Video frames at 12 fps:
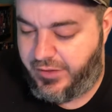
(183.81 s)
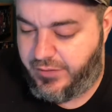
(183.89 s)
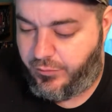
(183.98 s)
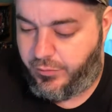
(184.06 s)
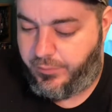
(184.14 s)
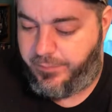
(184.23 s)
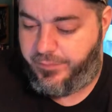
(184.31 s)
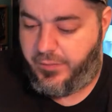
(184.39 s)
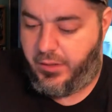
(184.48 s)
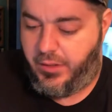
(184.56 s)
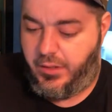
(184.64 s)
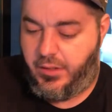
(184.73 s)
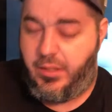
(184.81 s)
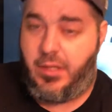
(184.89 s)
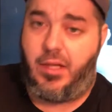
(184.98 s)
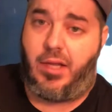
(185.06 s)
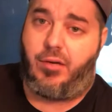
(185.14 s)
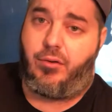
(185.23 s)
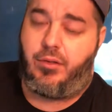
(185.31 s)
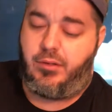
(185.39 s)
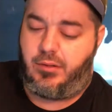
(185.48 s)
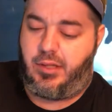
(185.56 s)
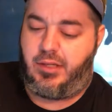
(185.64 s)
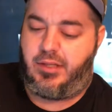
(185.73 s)
He's real uh, like
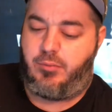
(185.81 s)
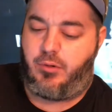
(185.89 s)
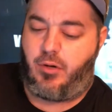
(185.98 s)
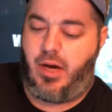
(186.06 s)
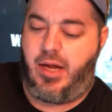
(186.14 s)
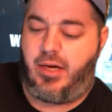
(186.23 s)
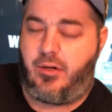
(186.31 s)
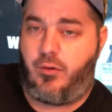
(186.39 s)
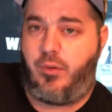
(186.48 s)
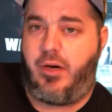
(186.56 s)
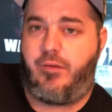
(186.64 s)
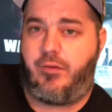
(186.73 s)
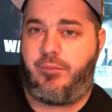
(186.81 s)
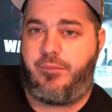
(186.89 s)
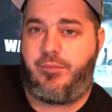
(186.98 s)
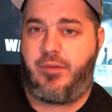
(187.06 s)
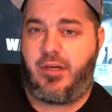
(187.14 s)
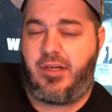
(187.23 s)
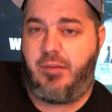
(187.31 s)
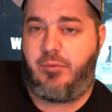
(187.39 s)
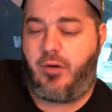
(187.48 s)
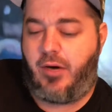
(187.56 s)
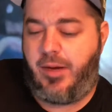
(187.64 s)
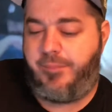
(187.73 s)
like democratic or whatever, like
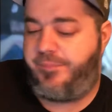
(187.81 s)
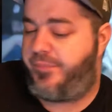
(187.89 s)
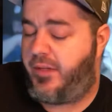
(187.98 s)
Democrat,